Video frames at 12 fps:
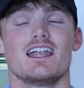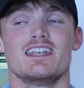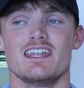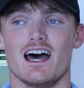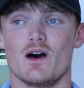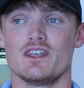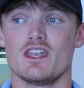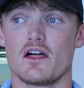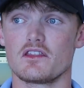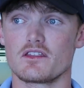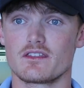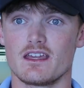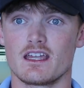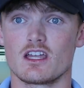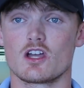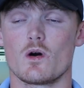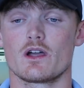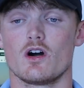Now, another
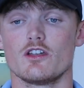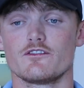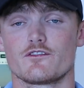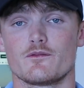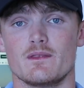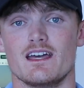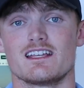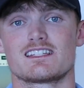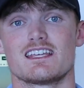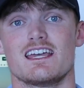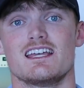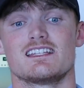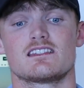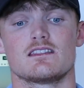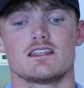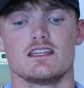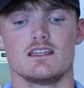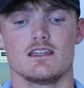thing going on from this
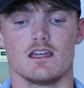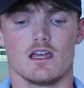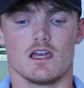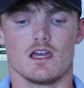is the